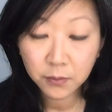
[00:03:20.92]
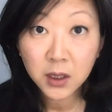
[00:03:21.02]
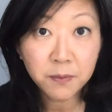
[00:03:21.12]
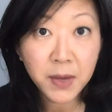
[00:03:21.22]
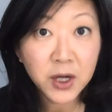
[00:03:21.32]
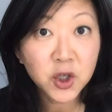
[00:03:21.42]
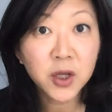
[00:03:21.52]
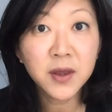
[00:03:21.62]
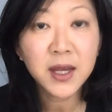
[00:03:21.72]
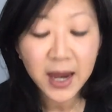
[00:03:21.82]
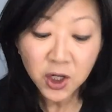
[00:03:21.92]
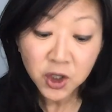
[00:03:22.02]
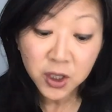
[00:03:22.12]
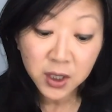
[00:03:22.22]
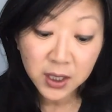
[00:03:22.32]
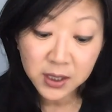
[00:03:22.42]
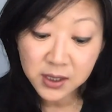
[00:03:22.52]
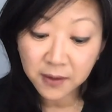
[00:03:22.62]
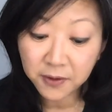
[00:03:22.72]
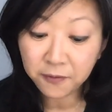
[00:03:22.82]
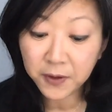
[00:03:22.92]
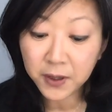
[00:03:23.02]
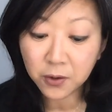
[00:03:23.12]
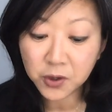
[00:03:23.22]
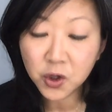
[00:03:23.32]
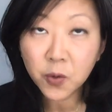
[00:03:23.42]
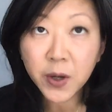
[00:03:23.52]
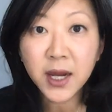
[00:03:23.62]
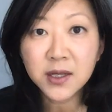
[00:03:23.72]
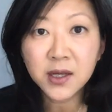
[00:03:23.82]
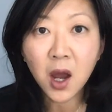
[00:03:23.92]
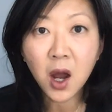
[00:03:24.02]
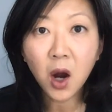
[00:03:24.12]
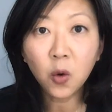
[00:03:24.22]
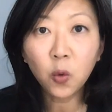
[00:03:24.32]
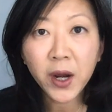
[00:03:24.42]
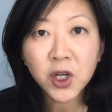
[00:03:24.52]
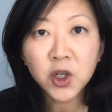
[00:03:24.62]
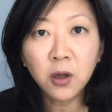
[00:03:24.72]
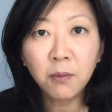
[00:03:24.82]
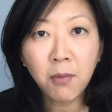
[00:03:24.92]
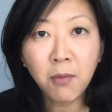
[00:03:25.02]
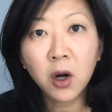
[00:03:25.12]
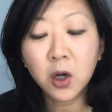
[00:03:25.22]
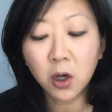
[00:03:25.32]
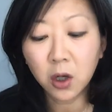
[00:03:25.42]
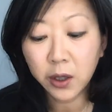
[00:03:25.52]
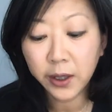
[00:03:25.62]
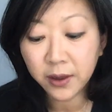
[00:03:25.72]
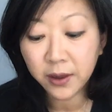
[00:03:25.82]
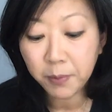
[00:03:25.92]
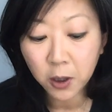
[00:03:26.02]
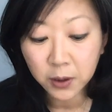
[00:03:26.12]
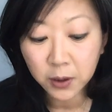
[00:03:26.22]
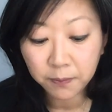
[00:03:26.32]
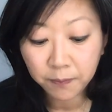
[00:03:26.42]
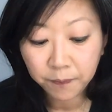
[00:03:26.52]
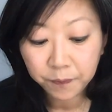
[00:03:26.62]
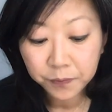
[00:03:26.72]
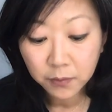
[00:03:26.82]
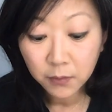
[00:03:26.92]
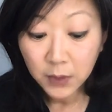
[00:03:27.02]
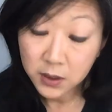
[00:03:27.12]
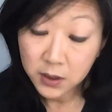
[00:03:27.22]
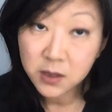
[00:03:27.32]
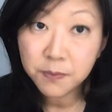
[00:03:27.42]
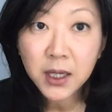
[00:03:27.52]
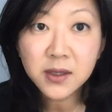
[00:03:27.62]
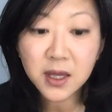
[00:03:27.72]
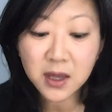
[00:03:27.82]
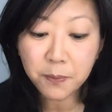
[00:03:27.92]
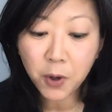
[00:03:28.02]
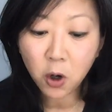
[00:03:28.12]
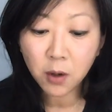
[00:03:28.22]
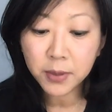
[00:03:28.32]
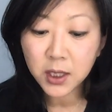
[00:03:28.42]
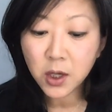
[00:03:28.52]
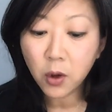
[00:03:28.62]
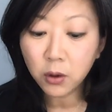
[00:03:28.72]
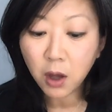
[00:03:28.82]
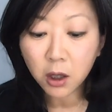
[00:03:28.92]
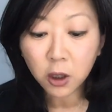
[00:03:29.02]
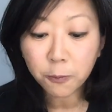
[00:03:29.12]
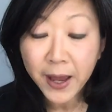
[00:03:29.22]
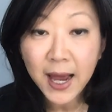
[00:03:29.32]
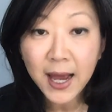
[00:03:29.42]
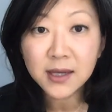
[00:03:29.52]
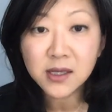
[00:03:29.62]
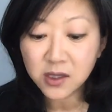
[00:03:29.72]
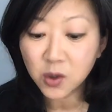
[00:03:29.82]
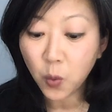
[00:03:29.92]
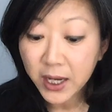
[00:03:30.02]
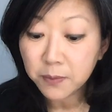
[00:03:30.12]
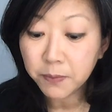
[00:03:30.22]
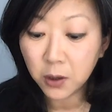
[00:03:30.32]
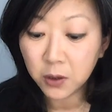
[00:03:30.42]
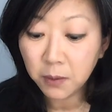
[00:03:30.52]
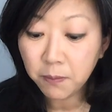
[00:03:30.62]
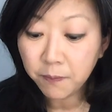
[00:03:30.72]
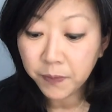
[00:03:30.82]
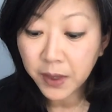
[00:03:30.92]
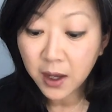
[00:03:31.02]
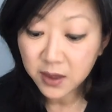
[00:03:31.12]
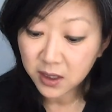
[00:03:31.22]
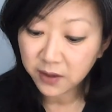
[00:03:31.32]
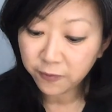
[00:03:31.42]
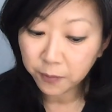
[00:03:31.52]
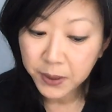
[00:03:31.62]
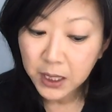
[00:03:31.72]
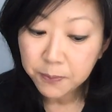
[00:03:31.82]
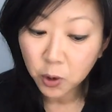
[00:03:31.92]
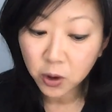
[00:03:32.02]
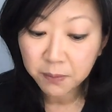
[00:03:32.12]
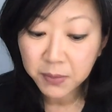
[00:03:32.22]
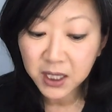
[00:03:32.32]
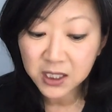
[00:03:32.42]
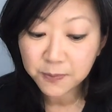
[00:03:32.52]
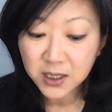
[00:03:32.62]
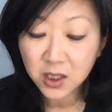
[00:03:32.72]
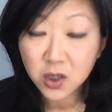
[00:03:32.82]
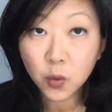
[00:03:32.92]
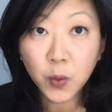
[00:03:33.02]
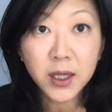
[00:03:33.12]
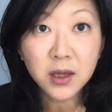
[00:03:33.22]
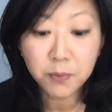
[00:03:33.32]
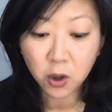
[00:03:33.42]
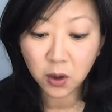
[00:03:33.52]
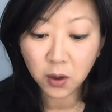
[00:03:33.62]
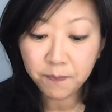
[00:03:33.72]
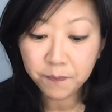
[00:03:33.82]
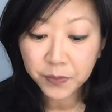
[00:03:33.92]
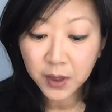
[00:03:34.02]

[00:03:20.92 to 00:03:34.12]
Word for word: To mention the Asianness of the figures creates a racial marker in the poem. This means that the poem can no longer pass as a white poem, that different people can be expected to read the poem,